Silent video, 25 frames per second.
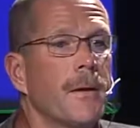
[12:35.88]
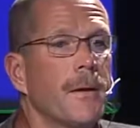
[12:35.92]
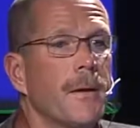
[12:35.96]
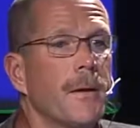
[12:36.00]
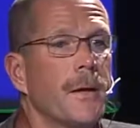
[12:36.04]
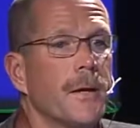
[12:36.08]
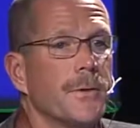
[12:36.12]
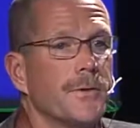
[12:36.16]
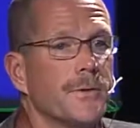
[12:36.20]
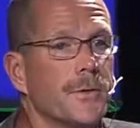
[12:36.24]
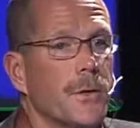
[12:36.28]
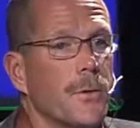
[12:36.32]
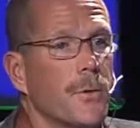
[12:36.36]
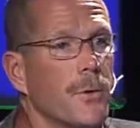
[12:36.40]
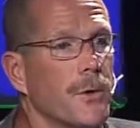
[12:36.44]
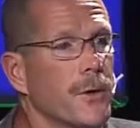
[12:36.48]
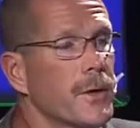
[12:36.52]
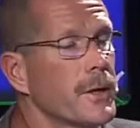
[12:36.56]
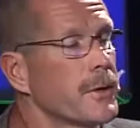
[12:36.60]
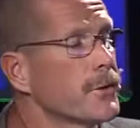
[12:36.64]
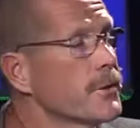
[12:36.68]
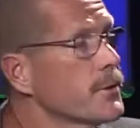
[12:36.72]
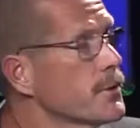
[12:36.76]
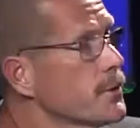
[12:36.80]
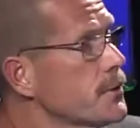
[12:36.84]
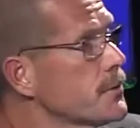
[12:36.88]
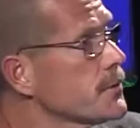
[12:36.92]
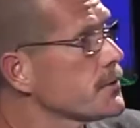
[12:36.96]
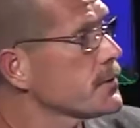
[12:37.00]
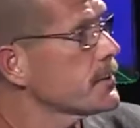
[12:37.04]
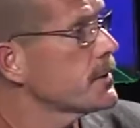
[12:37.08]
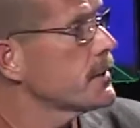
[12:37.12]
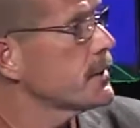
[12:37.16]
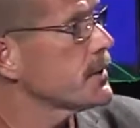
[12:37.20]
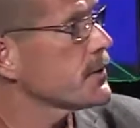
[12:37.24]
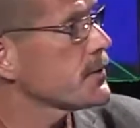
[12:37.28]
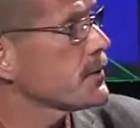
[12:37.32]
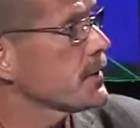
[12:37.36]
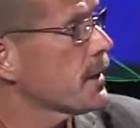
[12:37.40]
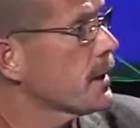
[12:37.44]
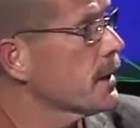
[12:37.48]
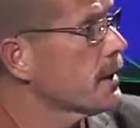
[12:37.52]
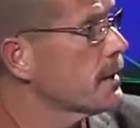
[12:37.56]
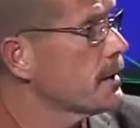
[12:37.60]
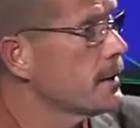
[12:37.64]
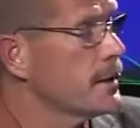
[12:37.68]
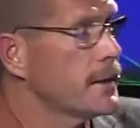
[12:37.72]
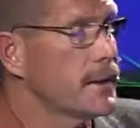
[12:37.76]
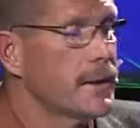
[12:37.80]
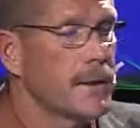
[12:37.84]
And so we're introducing this
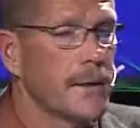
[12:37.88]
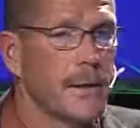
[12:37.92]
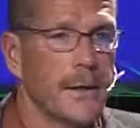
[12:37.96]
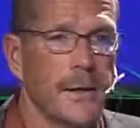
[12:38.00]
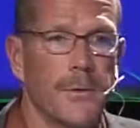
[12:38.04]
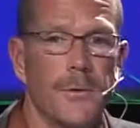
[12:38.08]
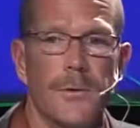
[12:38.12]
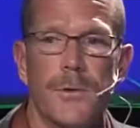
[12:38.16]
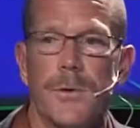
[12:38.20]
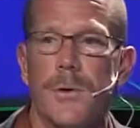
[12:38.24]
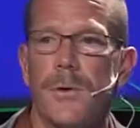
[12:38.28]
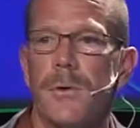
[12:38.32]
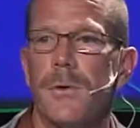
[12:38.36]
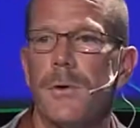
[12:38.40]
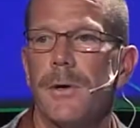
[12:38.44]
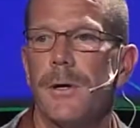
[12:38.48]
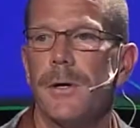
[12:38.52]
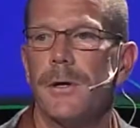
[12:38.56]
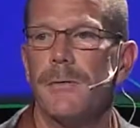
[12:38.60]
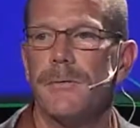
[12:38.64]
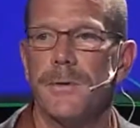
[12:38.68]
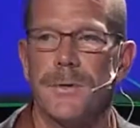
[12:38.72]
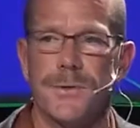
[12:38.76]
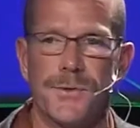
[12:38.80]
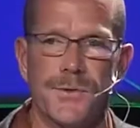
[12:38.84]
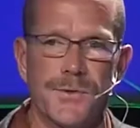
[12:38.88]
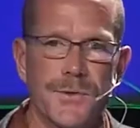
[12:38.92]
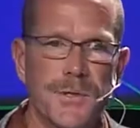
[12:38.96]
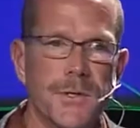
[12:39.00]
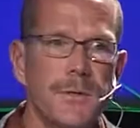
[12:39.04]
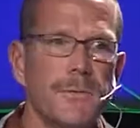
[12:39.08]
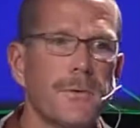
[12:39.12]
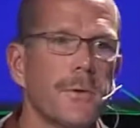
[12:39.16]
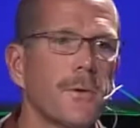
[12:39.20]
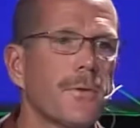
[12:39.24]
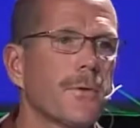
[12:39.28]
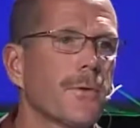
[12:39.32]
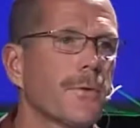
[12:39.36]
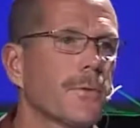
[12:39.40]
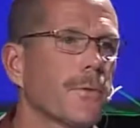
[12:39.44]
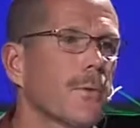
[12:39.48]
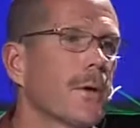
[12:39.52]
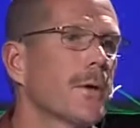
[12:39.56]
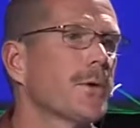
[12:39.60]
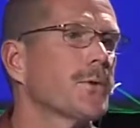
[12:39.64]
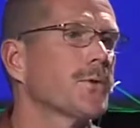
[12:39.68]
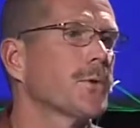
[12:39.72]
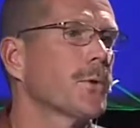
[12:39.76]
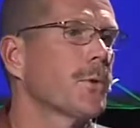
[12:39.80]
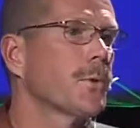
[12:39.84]
idea in Illinois of a zero
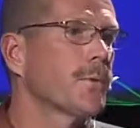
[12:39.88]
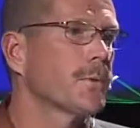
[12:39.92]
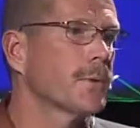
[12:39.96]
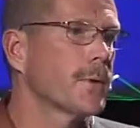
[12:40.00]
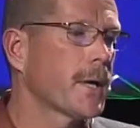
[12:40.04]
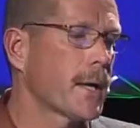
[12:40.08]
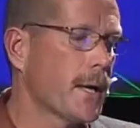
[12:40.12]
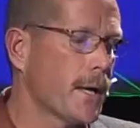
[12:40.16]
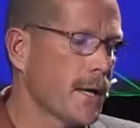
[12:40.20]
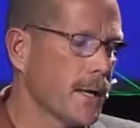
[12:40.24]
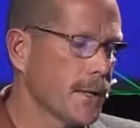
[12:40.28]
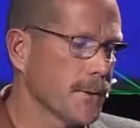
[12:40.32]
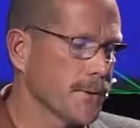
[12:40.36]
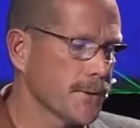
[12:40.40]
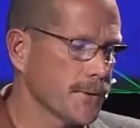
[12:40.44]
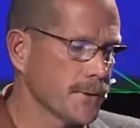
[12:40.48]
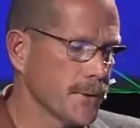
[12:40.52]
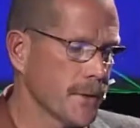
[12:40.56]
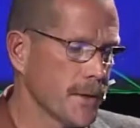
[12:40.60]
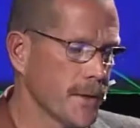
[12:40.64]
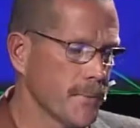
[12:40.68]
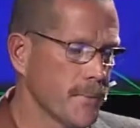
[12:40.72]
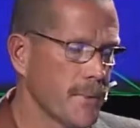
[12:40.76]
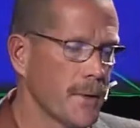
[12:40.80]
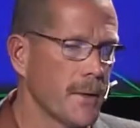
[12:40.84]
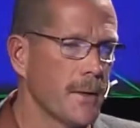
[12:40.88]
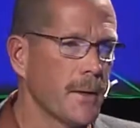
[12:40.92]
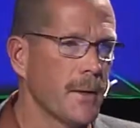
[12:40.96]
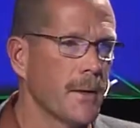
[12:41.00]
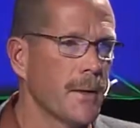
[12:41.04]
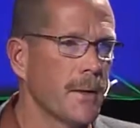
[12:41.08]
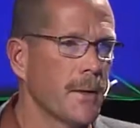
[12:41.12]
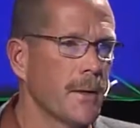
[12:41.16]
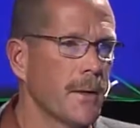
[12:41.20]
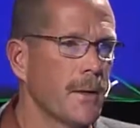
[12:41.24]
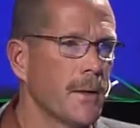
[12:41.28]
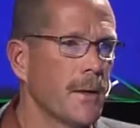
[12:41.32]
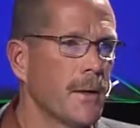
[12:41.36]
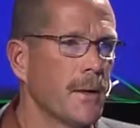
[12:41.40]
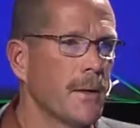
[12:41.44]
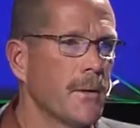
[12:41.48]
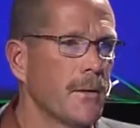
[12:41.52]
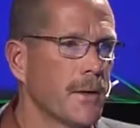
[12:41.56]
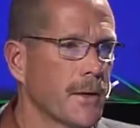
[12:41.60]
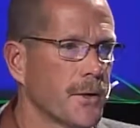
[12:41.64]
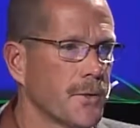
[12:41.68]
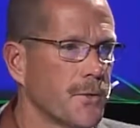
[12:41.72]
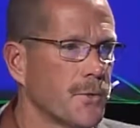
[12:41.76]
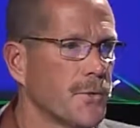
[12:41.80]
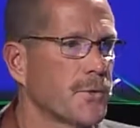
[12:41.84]
threshold concept. The
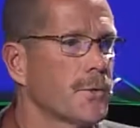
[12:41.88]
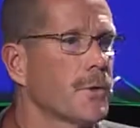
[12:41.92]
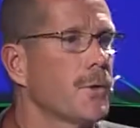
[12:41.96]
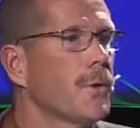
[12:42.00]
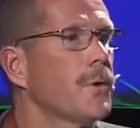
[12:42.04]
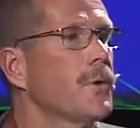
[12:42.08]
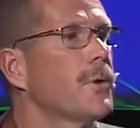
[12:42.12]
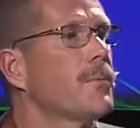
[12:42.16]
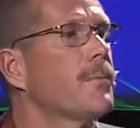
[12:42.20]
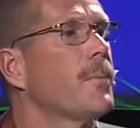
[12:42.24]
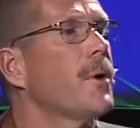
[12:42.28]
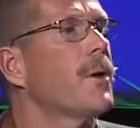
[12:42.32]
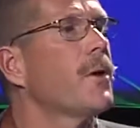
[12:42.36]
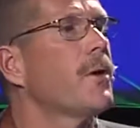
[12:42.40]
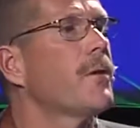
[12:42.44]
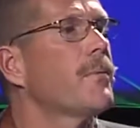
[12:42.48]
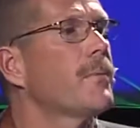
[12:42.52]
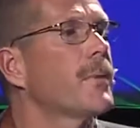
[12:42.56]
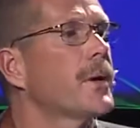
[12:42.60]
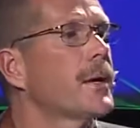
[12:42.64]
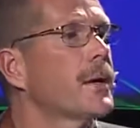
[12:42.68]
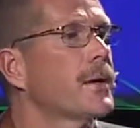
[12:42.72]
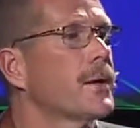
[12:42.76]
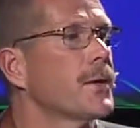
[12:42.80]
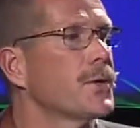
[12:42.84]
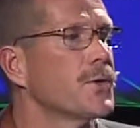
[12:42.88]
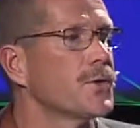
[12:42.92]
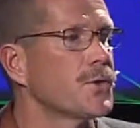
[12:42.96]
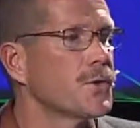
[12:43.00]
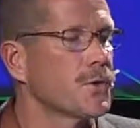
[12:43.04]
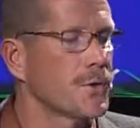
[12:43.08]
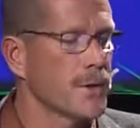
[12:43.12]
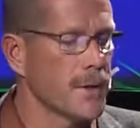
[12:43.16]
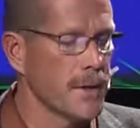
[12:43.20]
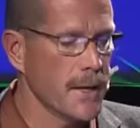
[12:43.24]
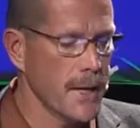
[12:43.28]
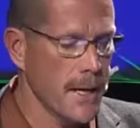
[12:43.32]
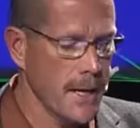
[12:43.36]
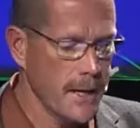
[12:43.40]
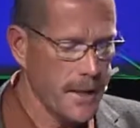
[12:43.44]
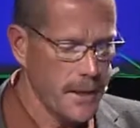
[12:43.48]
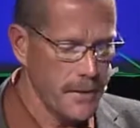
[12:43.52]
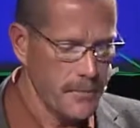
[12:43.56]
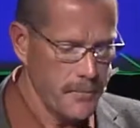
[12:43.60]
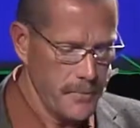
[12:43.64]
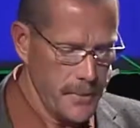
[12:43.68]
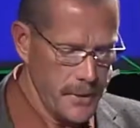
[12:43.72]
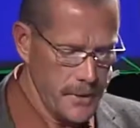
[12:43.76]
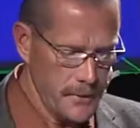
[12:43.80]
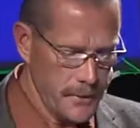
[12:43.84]
control of Palmary should
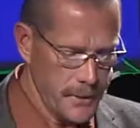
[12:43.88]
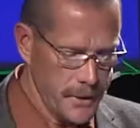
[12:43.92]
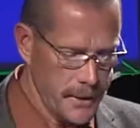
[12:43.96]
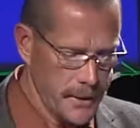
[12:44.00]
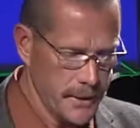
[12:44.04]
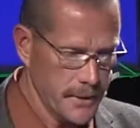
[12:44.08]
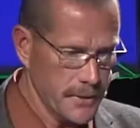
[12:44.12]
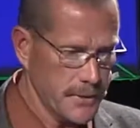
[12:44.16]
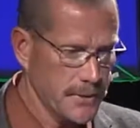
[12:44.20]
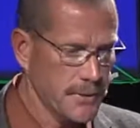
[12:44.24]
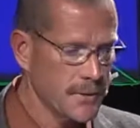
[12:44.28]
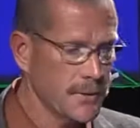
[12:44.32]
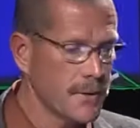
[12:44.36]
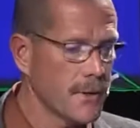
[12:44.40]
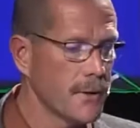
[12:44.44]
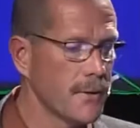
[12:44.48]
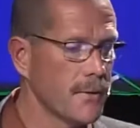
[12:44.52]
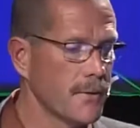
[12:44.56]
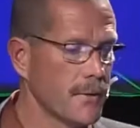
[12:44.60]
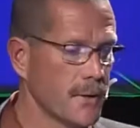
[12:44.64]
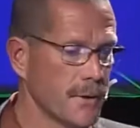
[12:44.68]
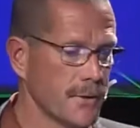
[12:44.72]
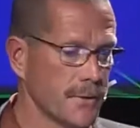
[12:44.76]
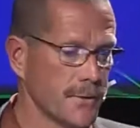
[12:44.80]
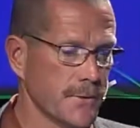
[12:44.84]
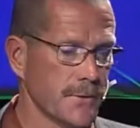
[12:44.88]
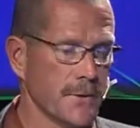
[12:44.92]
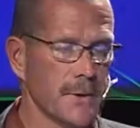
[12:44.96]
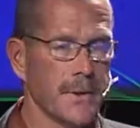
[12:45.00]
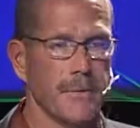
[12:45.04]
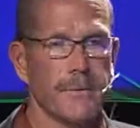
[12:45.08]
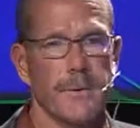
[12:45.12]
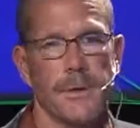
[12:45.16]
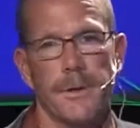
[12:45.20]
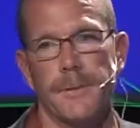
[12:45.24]
not be less than 0.